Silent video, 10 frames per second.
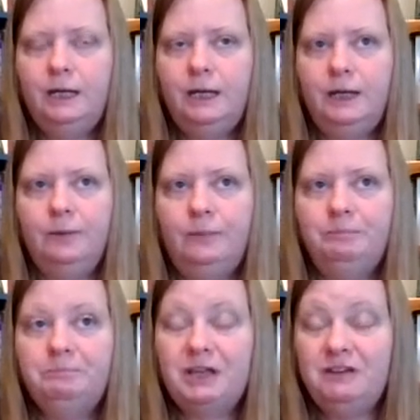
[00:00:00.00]

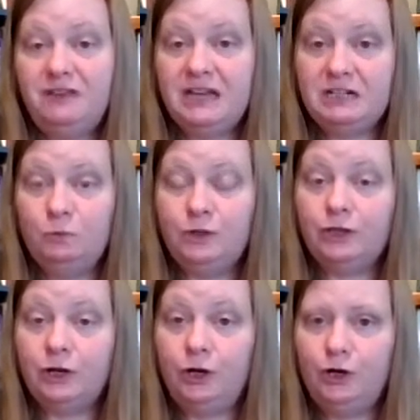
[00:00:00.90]
affect what
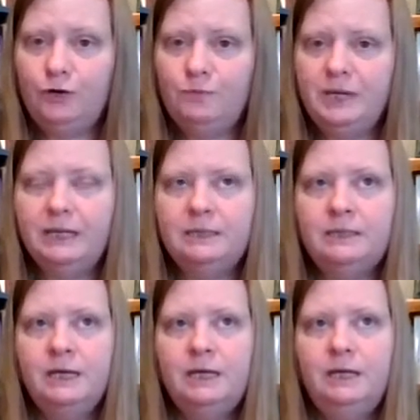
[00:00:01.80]
the card
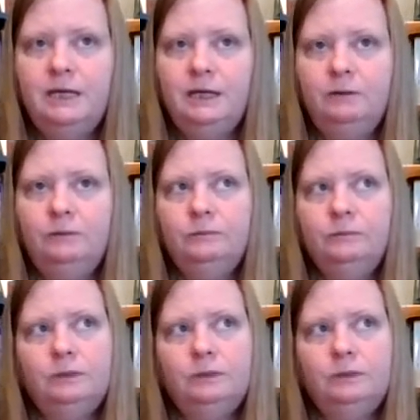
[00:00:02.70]
means. Now,